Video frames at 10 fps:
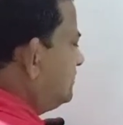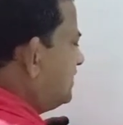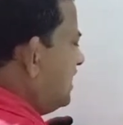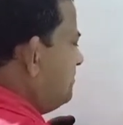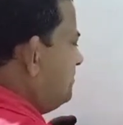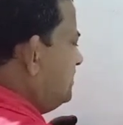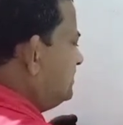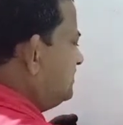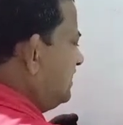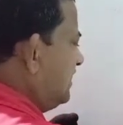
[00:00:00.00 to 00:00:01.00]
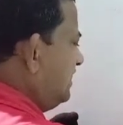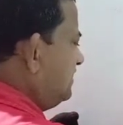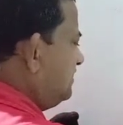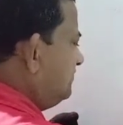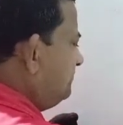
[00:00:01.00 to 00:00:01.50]
time in
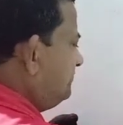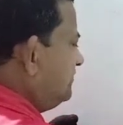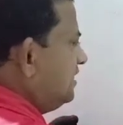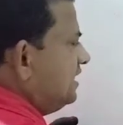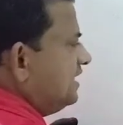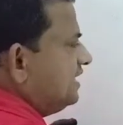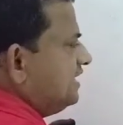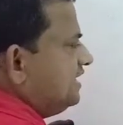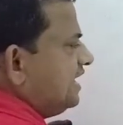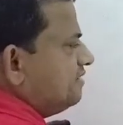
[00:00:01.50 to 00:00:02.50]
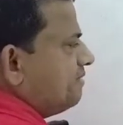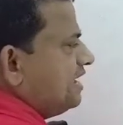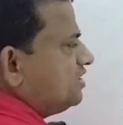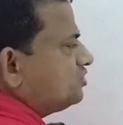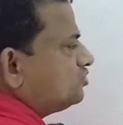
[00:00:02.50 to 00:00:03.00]
second. In n
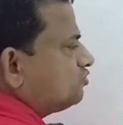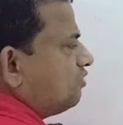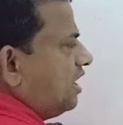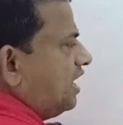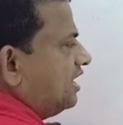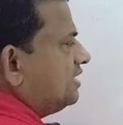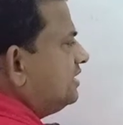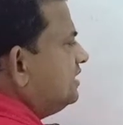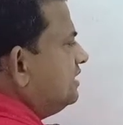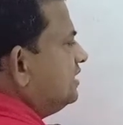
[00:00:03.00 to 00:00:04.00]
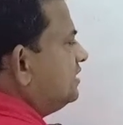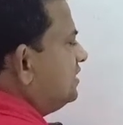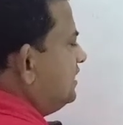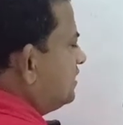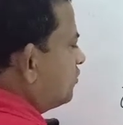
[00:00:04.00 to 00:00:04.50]
minus 1,
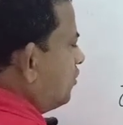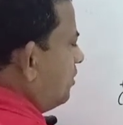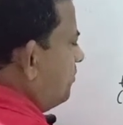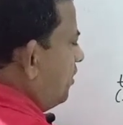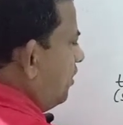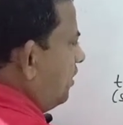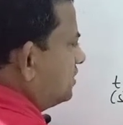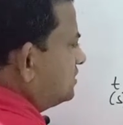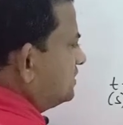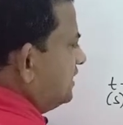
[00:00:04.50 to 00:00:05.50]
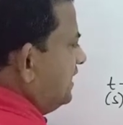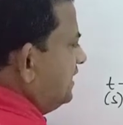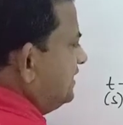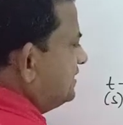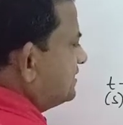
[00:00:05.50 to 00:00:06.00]
it covers
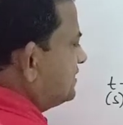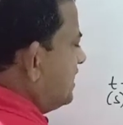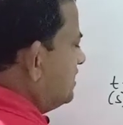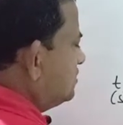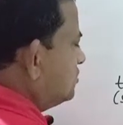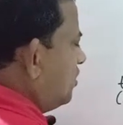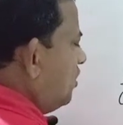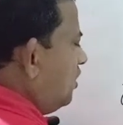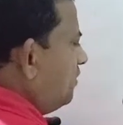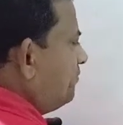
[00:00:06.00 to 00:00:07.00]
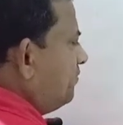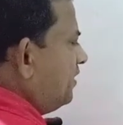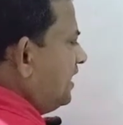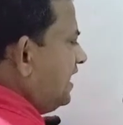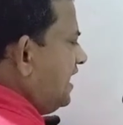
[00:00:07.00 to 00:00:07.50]
a distance
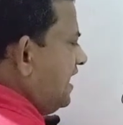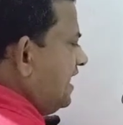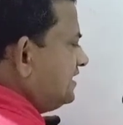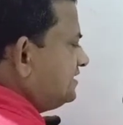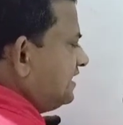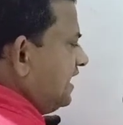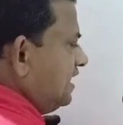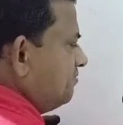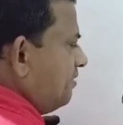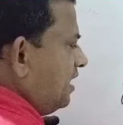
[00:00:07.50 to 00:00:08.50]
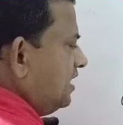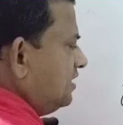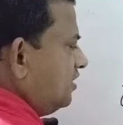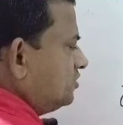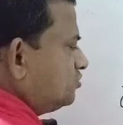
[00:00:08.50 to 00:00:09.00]
of Sn
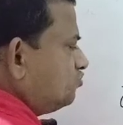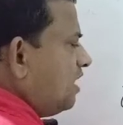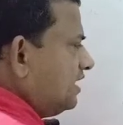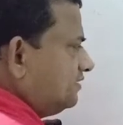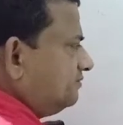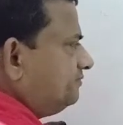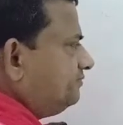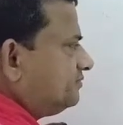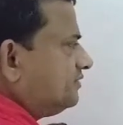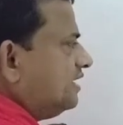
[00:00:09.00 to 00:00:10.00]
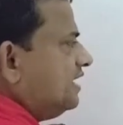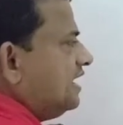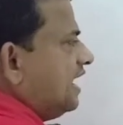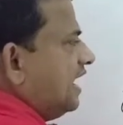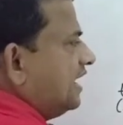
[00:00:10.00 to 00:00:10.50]
minus 1.
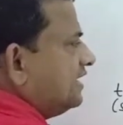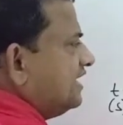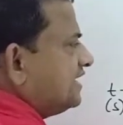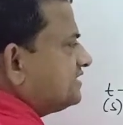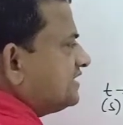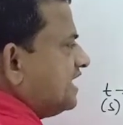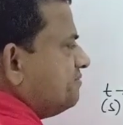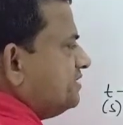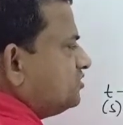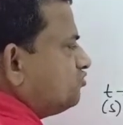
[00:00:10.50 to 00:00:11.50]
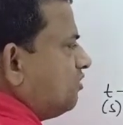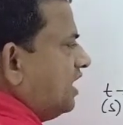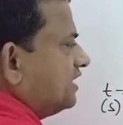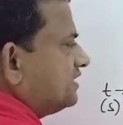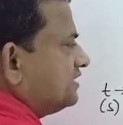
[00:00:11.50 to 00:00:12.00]
And next time is
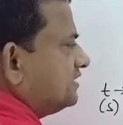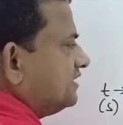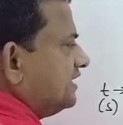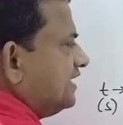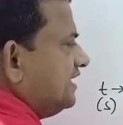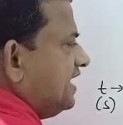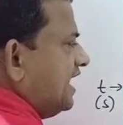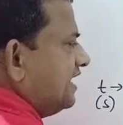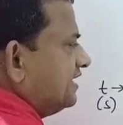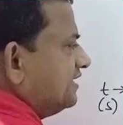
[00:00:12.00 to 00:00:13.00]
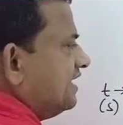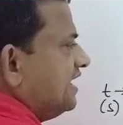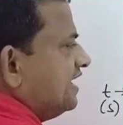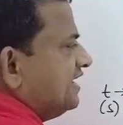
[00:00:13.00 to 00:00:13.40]
what? N.